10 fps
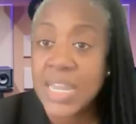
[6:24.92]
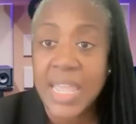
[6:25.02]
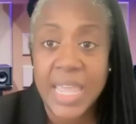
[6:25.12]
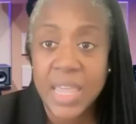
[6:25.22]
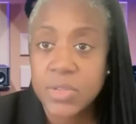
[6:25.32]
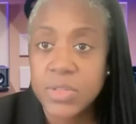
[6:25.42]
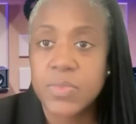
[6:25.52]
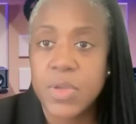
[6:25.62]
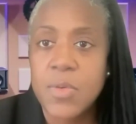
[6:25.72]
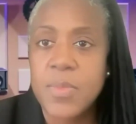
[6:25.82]
couldn't handle
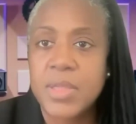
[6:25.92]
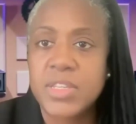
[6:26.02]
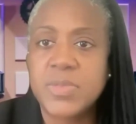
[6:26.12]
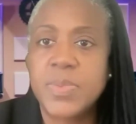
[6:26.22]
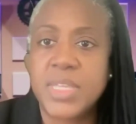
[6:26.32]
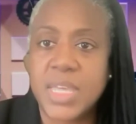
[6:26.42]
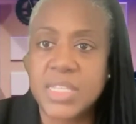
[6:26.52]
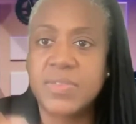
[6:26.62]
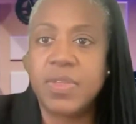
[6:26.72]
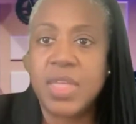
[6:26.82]
enrollment just
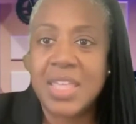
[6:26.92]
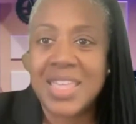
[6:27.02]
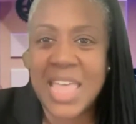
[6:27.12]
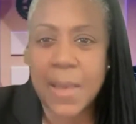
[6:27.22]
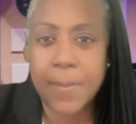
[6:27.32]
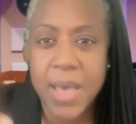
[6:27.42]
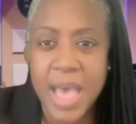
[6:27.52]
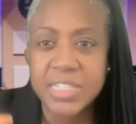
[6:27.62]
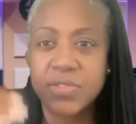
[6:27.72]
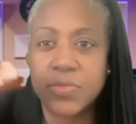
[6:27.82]
because of that
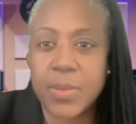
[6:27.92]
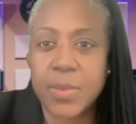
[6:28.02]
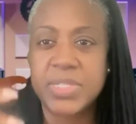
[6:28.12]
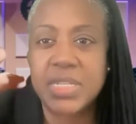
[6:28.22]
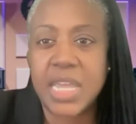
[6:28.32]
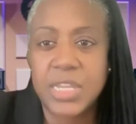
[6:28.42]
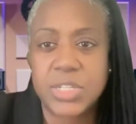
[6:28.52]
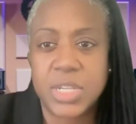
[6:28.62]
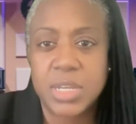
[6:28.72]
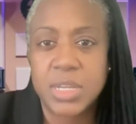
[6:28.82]
positive
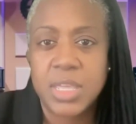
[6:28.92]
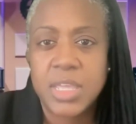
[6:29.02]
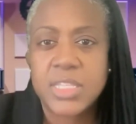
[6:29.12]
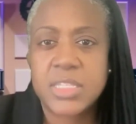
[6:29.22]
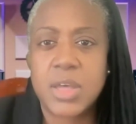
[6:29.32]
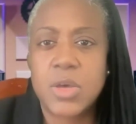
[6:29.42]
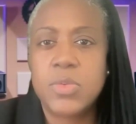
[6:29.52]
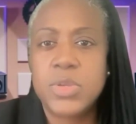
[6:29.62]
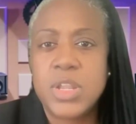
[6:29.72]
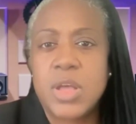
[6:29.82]
representation.
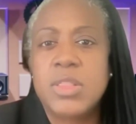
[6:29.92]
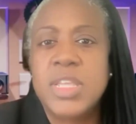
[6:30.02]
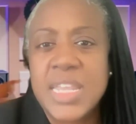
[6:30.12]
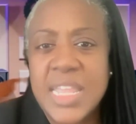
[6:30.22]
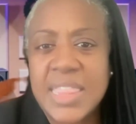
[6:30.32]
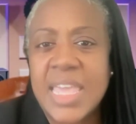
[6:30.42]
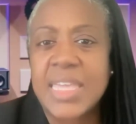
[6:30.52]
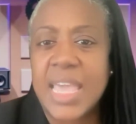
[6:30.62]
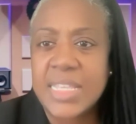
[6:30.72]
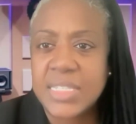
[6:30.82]
So, looking at that
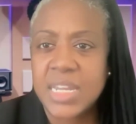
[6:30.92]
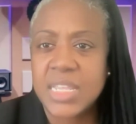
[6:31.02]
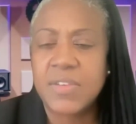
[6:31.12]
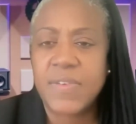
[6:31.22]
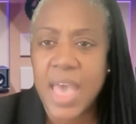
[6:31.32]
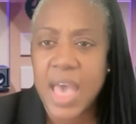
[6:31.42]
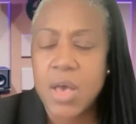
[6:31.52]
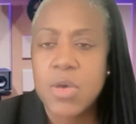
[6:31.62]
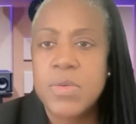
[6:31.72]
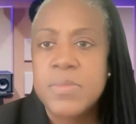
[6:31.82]
case study of
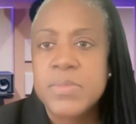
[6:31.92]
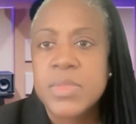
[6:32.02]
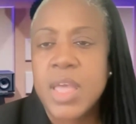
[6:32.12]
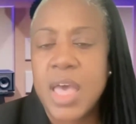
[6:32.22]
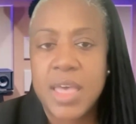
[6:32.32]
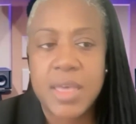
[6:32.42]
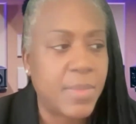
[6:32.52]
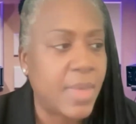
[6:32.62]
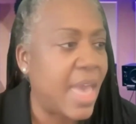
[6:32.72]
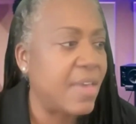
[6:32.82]
how
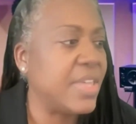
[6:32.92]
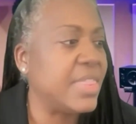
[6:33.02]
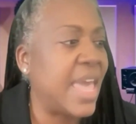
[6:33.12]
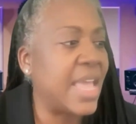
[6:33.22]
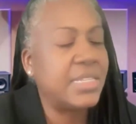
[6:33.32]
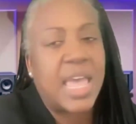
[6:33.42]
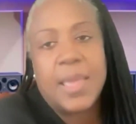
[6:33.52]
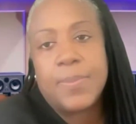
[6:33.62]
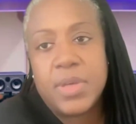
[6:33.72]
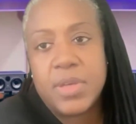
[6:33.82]
having that
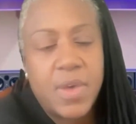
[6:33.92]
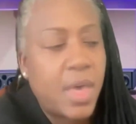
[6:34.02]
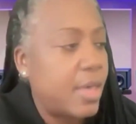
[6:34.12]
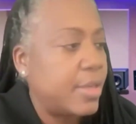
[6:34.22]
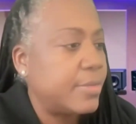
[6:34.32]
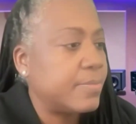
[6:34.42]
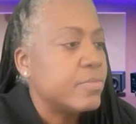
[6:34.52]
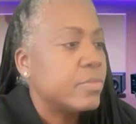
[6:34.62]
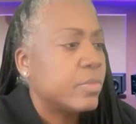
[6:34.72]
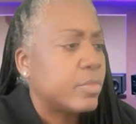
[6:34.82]
type of
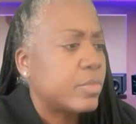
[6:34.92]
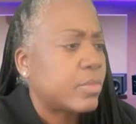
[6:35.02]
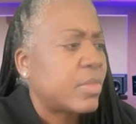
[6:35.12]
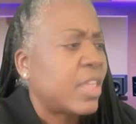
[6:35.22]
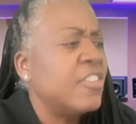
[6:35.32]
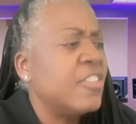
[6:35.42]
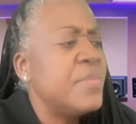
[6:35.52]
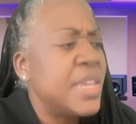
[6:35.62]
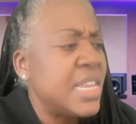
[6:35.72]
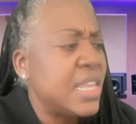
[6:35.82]

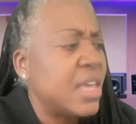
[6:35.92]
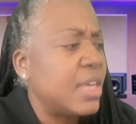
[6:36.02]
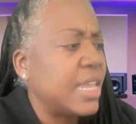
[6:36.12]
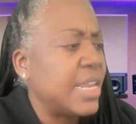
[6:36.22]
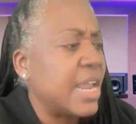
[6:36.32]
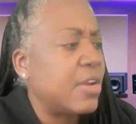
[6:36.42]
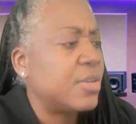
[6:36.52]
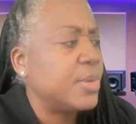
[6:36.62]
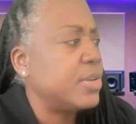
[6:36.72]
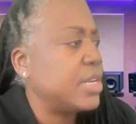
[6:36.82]
media in our
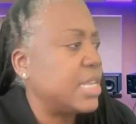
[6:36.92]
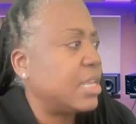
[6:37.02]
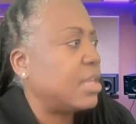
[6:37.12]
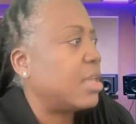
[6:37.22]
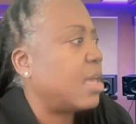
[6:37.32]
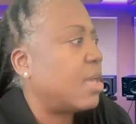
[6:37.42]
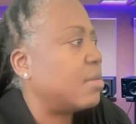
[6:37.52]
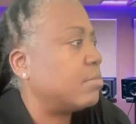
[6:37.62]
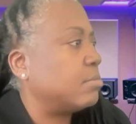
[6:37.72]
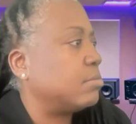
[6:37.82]
community
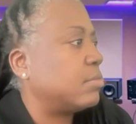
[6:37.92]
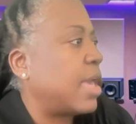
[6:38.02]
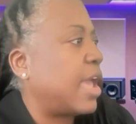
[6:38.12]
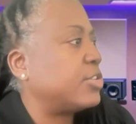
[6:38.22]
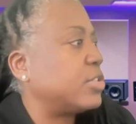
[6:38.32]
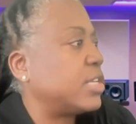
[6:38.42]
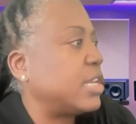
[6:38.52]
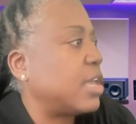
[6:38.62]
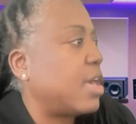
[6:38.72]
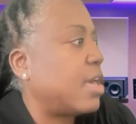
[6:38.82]

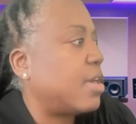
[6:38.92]
actually